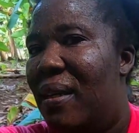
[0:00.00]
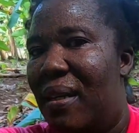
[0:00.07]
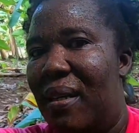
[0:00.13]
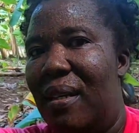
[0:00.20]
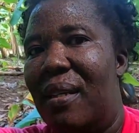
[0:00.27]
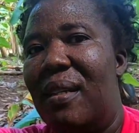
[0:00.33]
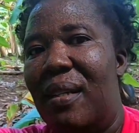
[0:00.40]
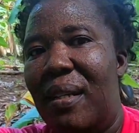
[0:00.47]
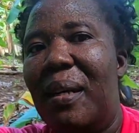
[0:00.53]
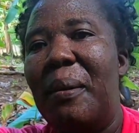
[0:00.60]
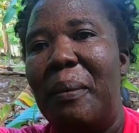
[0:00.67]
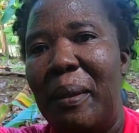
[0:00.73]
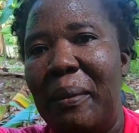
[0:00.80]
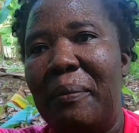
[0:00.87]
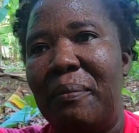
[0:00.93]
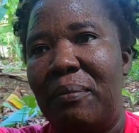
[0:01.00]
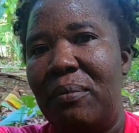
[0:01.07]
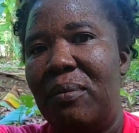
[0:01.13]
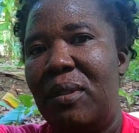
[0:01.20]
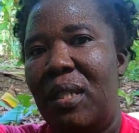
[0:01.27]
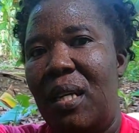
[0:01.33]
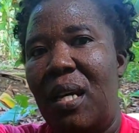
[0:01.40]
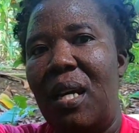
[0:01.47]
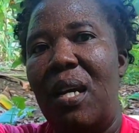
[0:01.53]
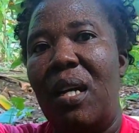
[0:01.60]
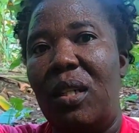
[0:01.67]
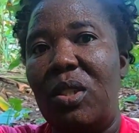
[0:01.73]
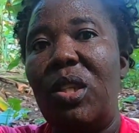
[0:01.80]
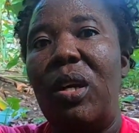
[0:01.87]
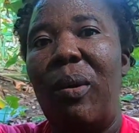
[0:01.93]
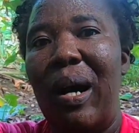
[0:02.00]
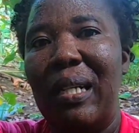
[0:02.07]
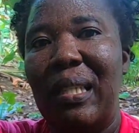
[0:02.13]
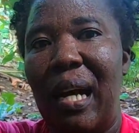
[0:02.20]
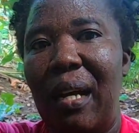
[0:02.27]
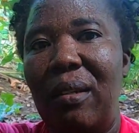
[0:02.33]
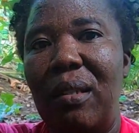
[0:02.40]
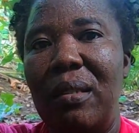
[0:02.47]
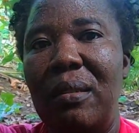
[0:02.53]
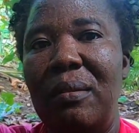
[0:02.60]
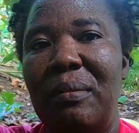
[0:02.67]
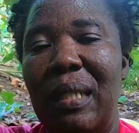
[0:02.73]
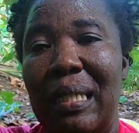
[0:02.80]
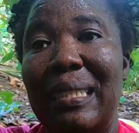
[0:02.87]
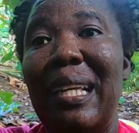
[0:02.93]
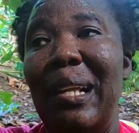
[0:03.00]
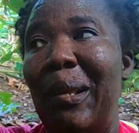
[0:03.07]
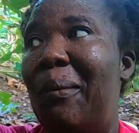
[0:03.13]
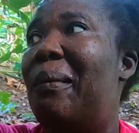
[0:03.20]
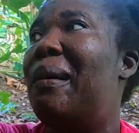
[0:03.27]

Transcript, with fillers: Yeah. Yeah man. That's why water run, me I tell you